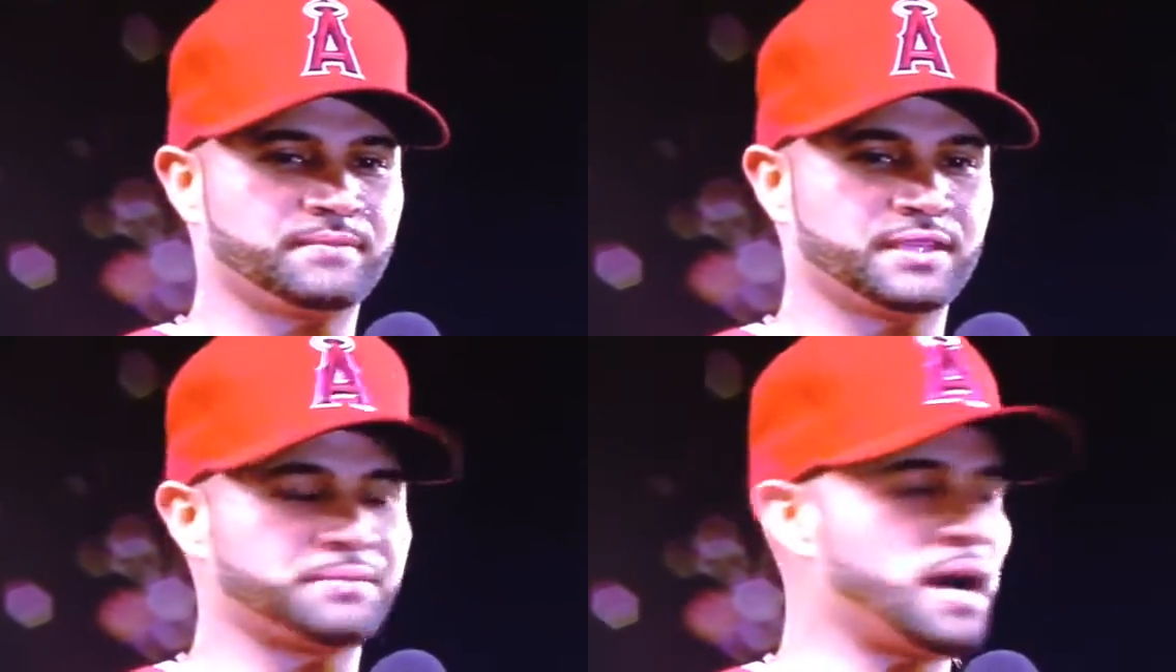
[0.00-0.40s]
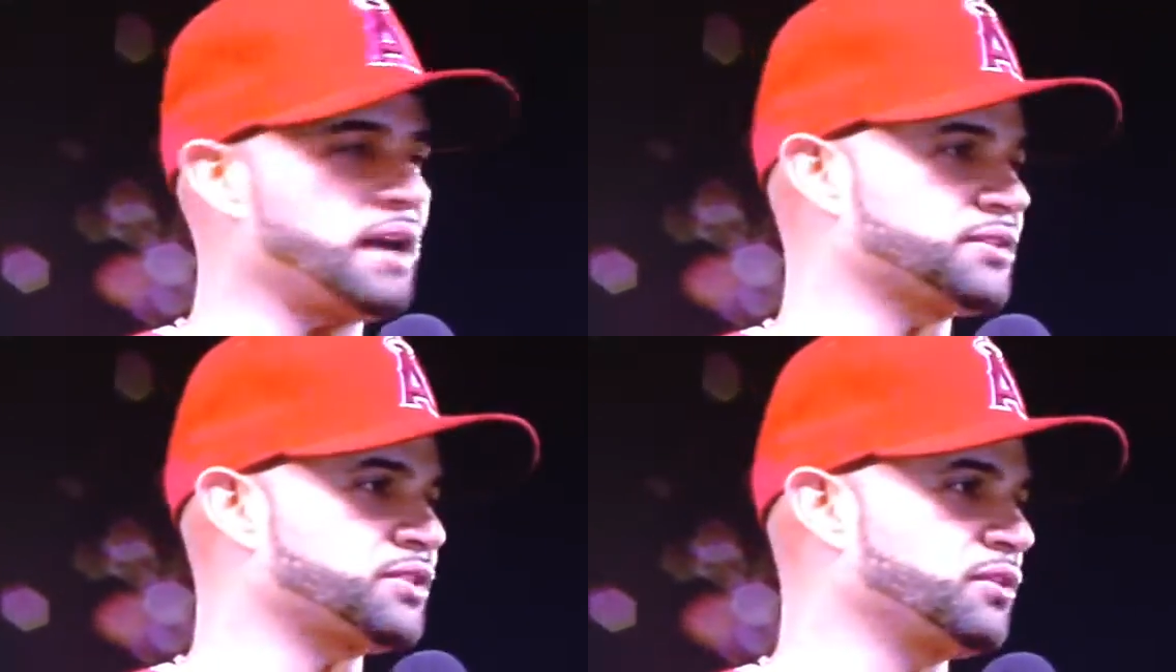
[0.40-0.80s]
this
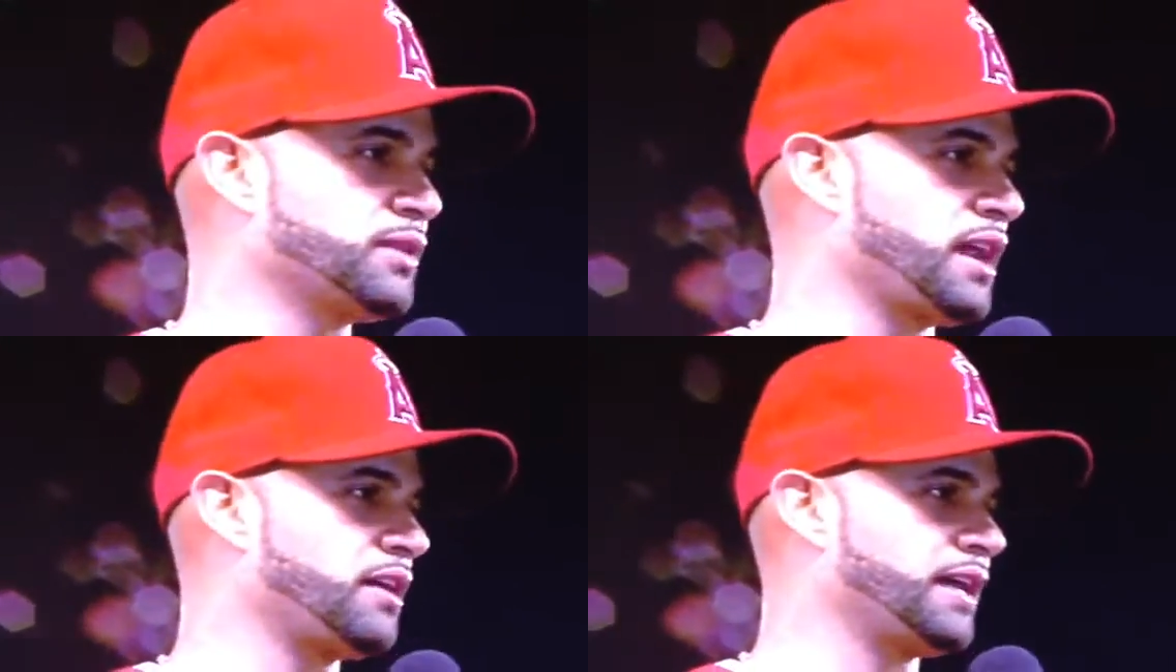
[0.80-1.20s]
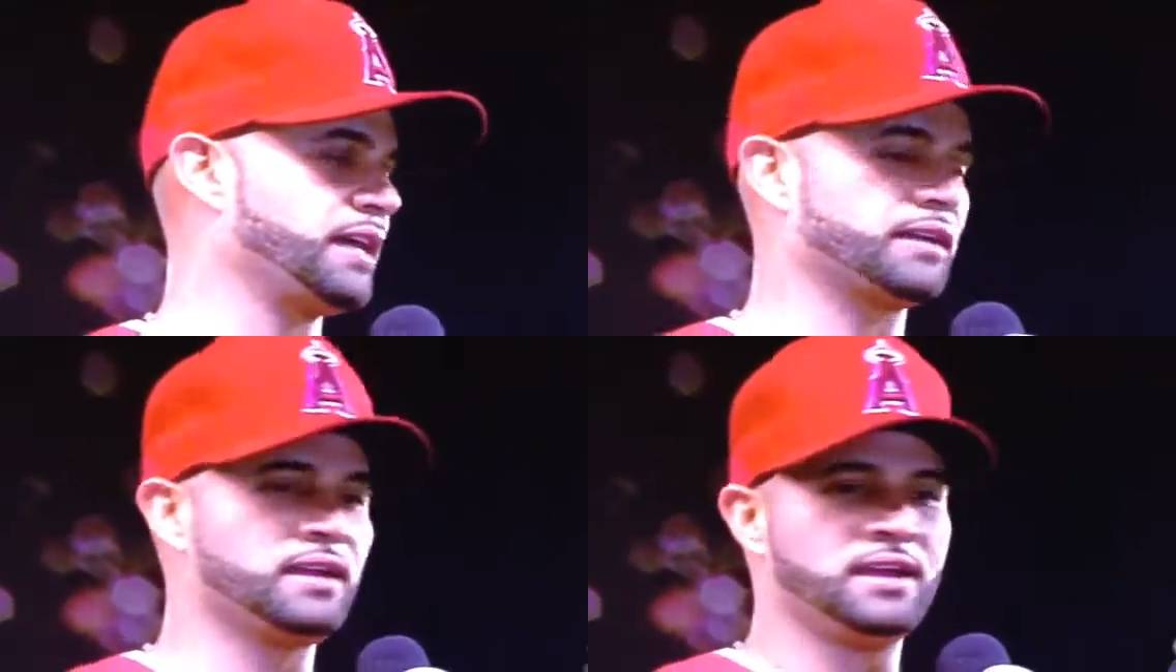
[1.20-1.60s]
milestone without
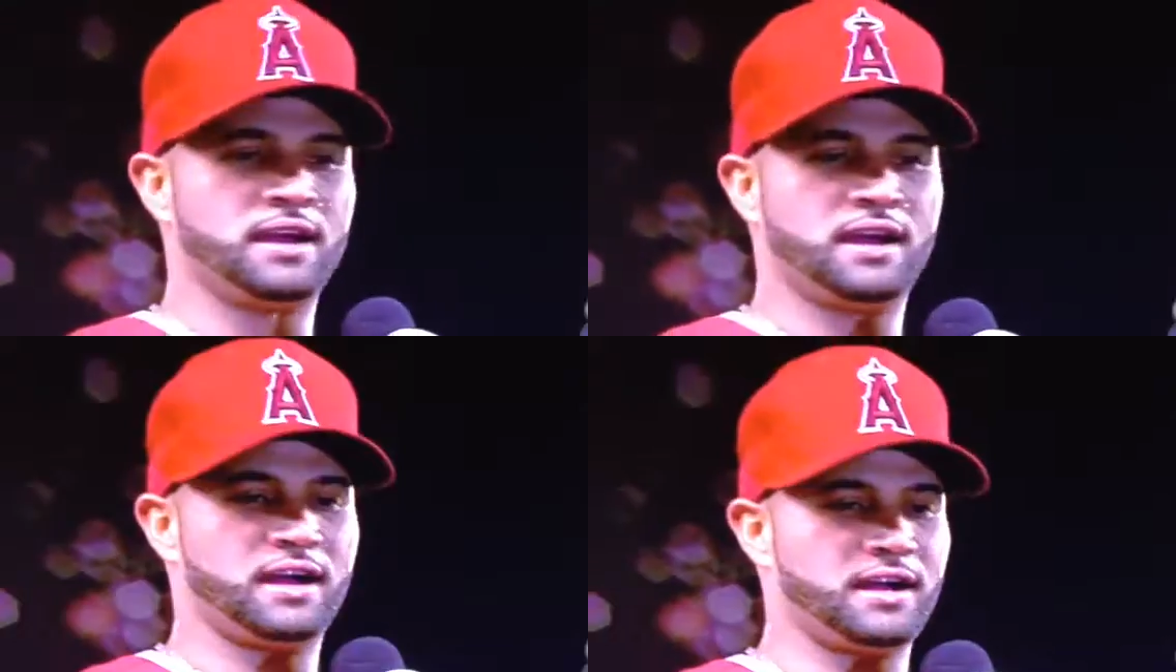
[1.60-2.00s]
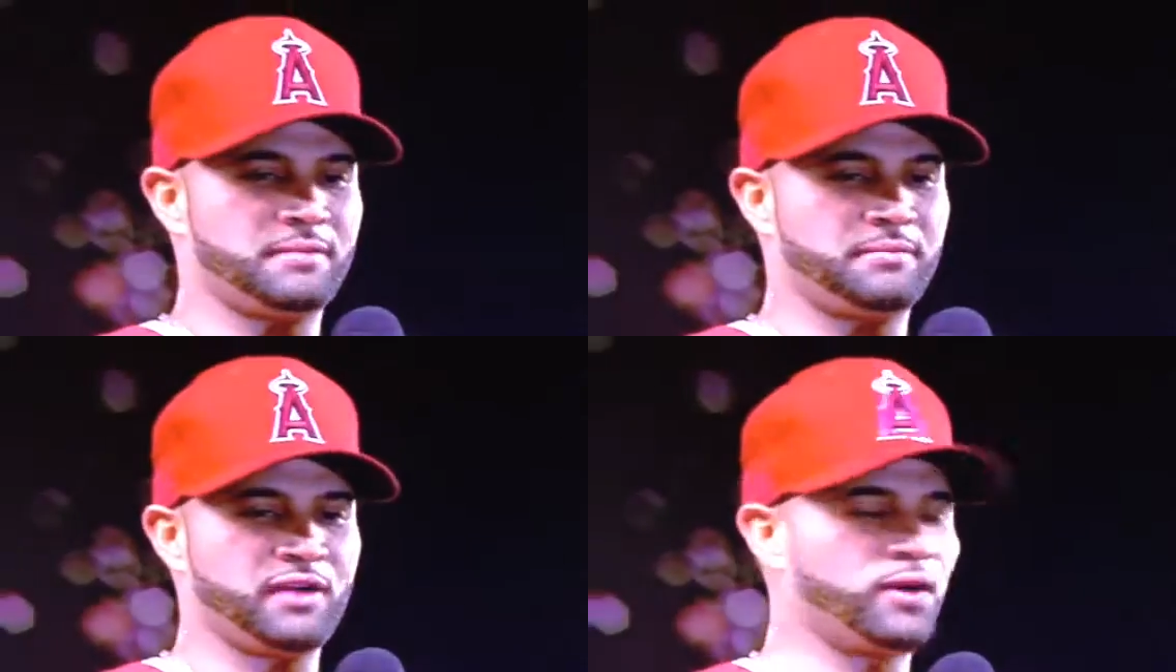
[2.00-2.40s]
Hank.
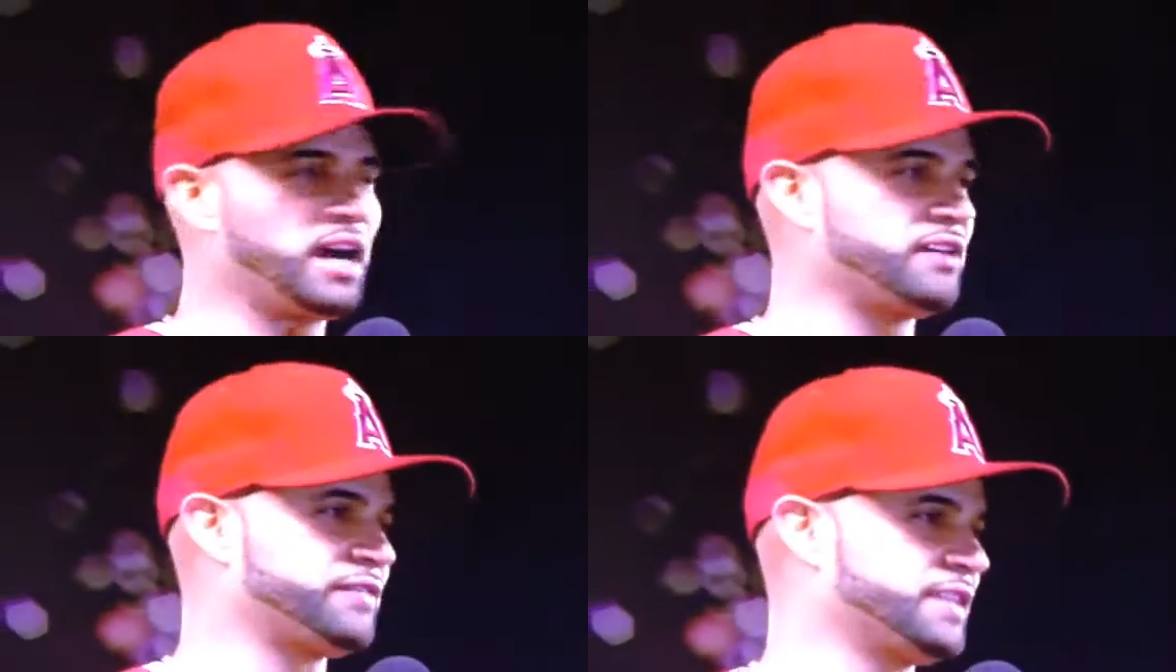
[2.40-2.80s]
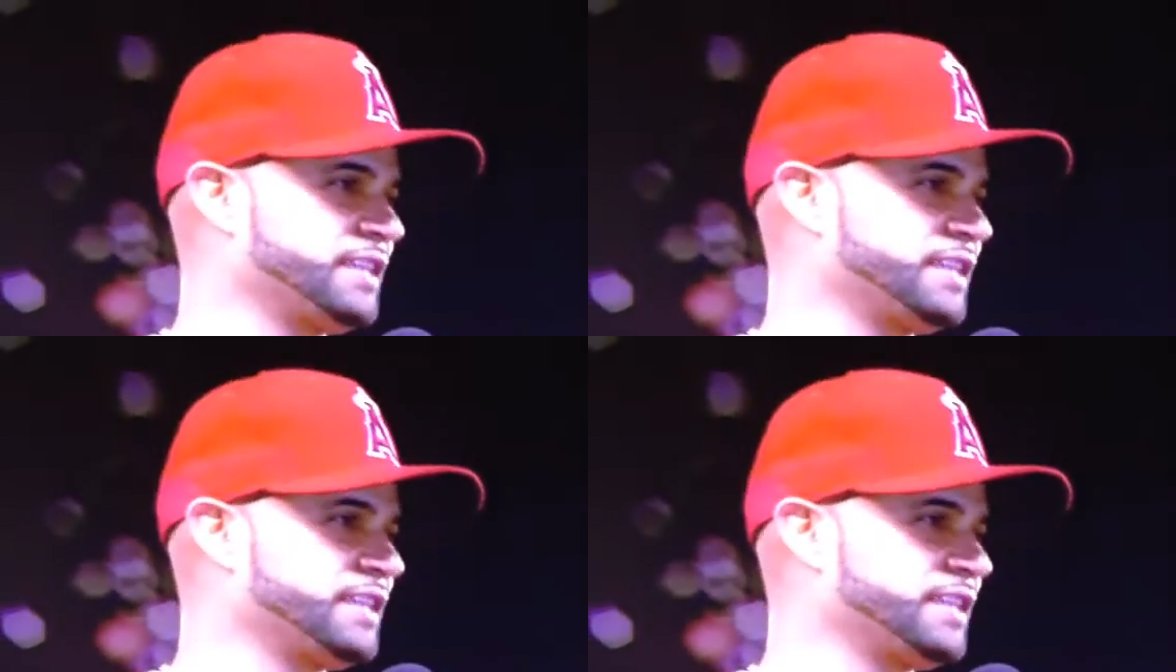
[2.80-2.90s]
My wife,